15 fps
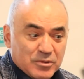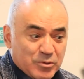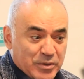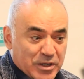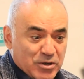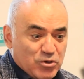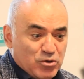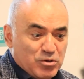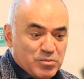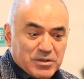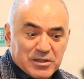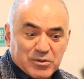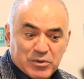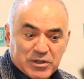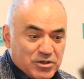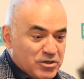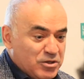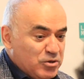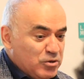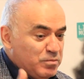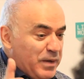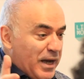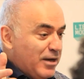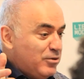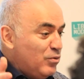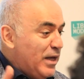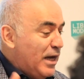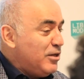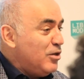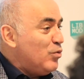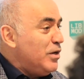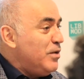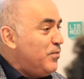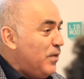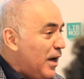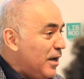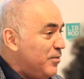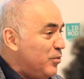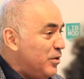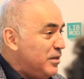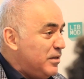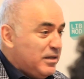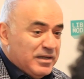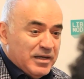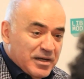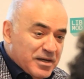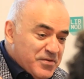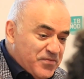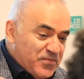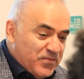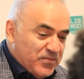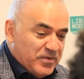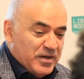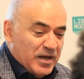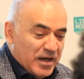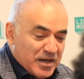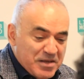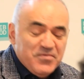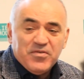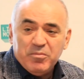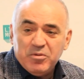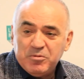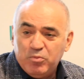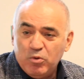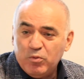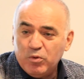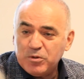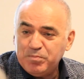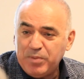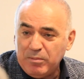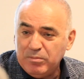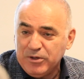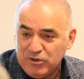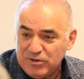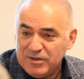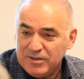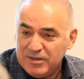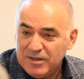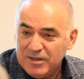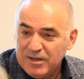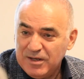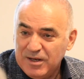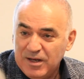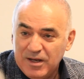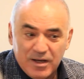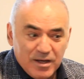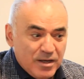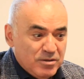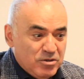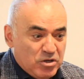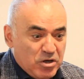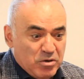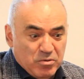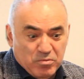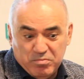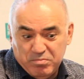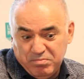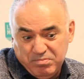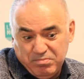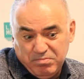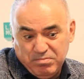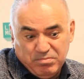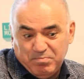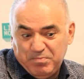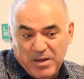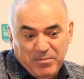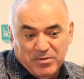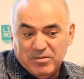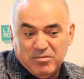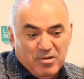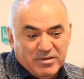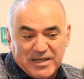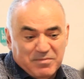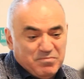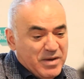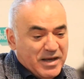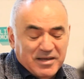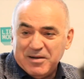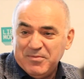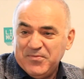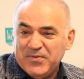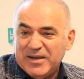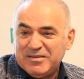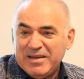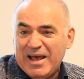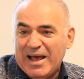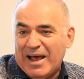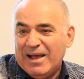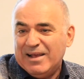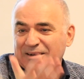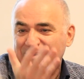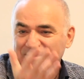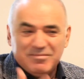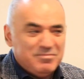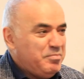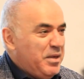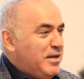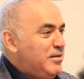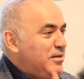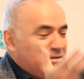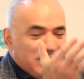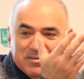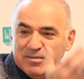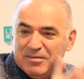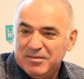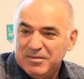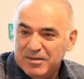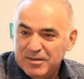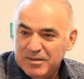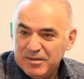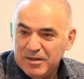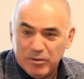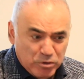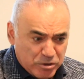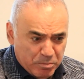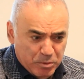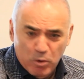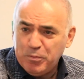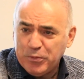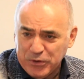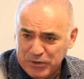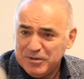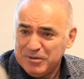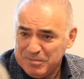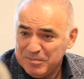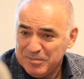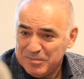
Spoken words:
We're in Germany. We can just go back to 1925 when the infamous book was published. So people looked at Mein Kampf as, big deal. It was a blueprint.